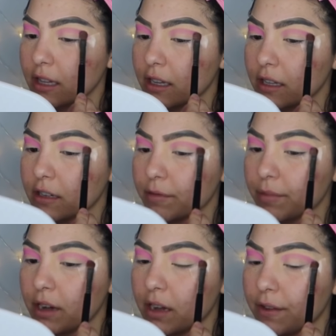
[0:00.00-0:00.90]
look a little
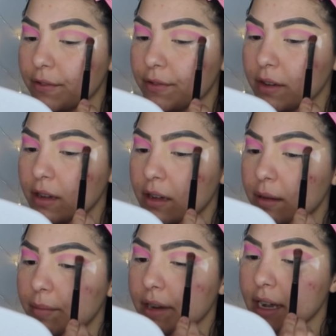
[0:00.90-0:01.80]
rough
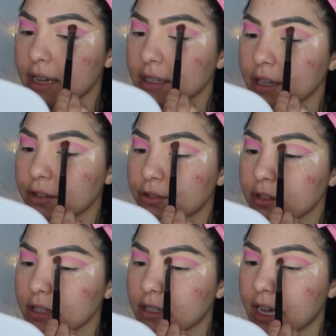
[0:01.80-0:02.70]
but as I
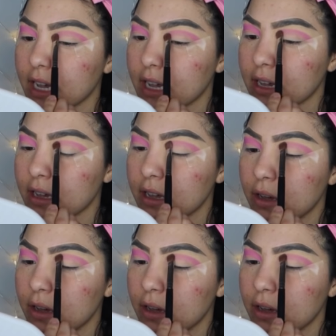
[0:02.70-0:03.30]
usually say